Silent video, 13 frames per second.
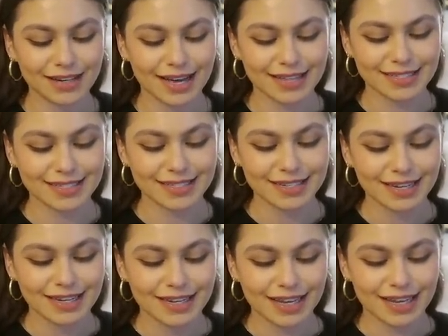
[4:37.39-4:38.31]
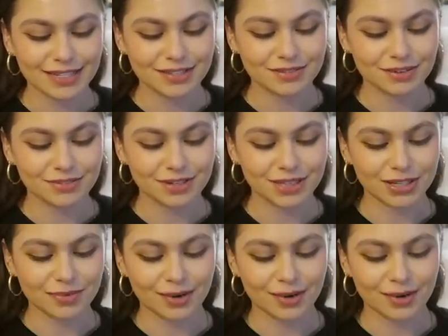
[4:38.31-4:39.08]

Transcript: has in store for you.